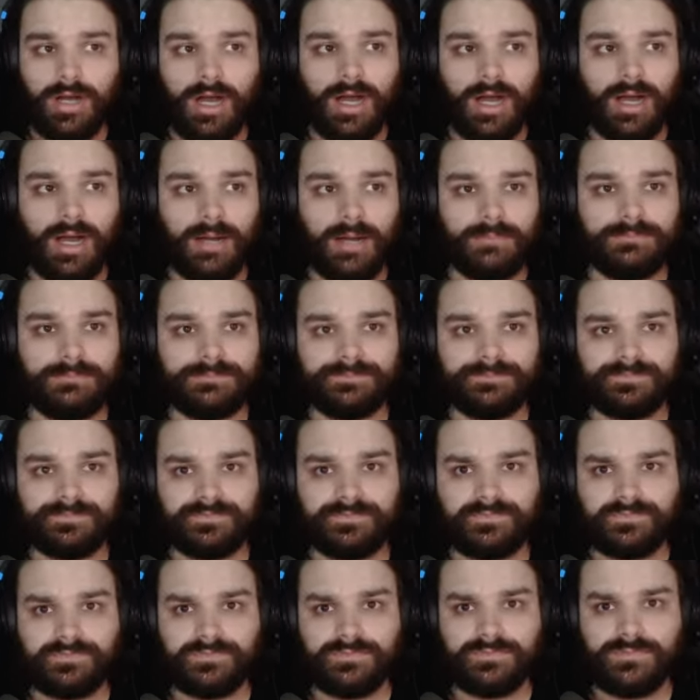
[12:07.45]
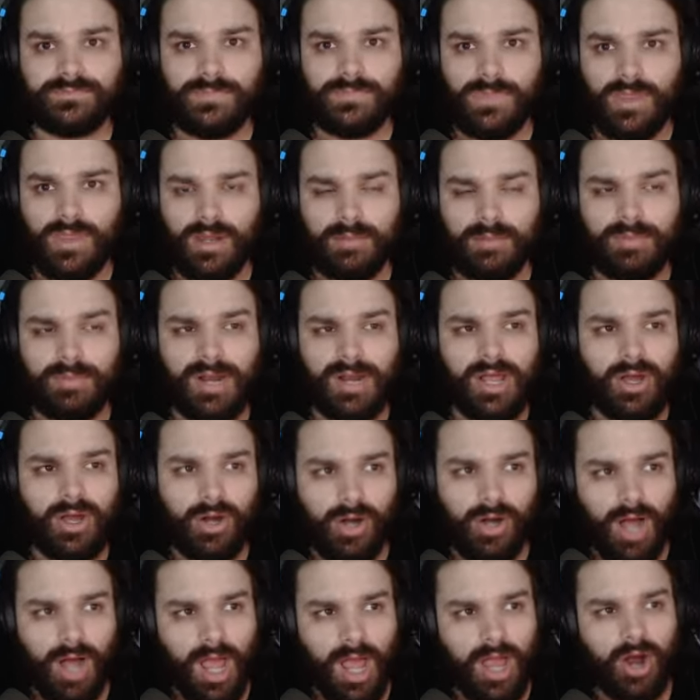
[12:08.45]
Um, but
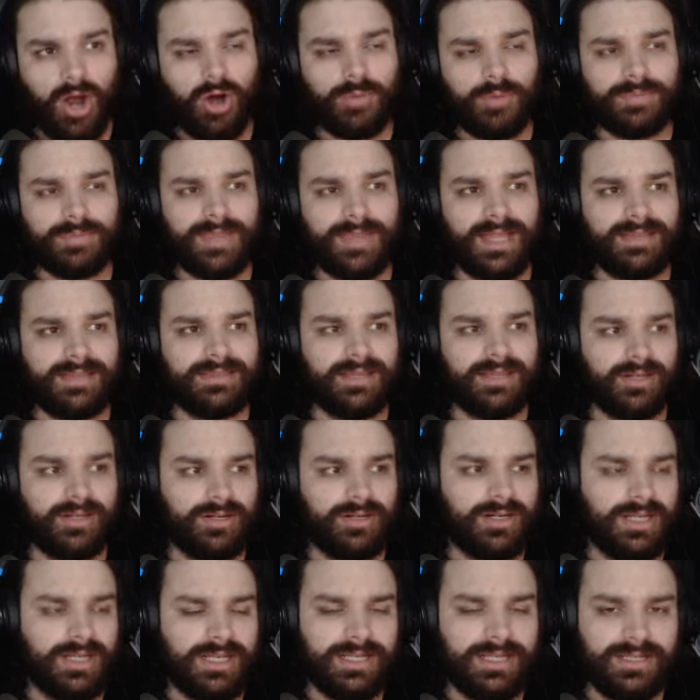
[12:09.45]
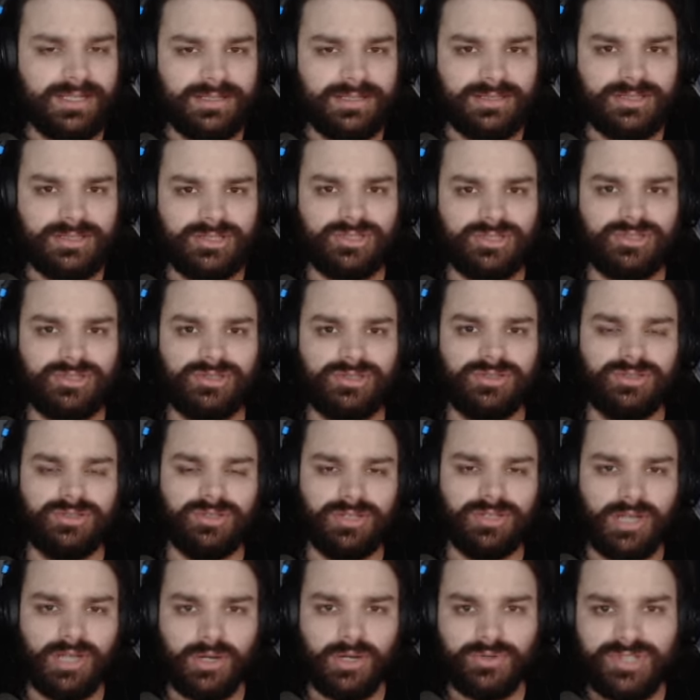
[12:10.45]
I I hope that there is
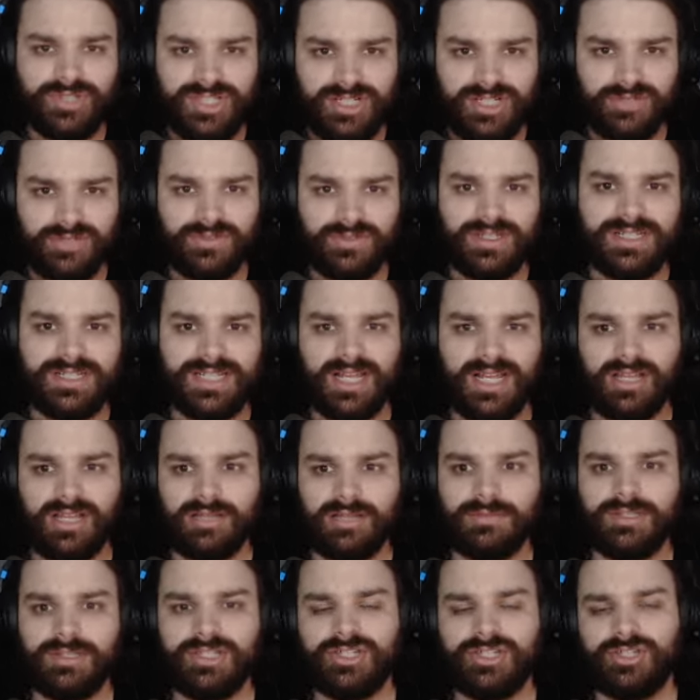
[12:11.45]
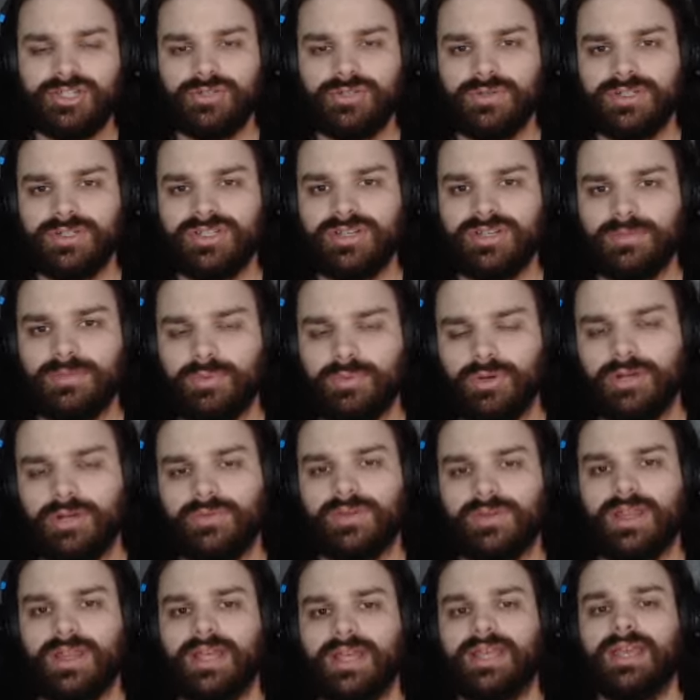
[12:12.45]
you know serious elements to it to the
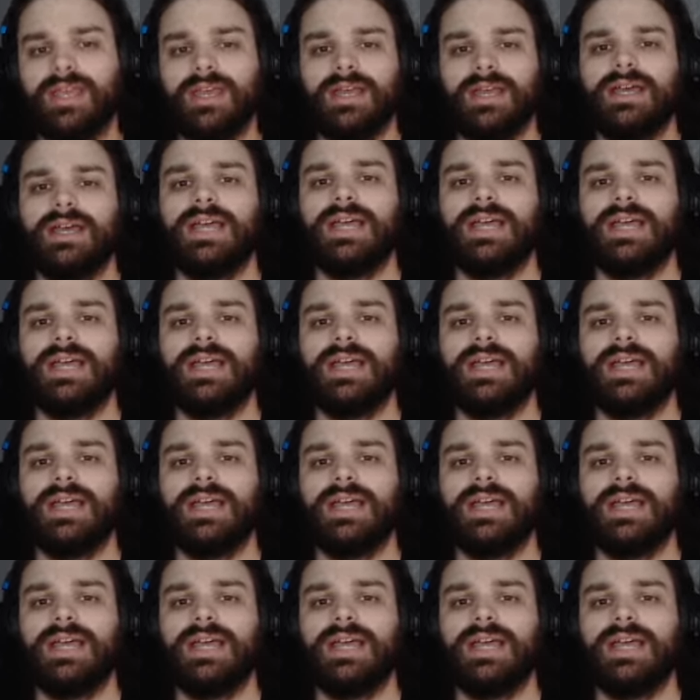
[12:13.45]
point where like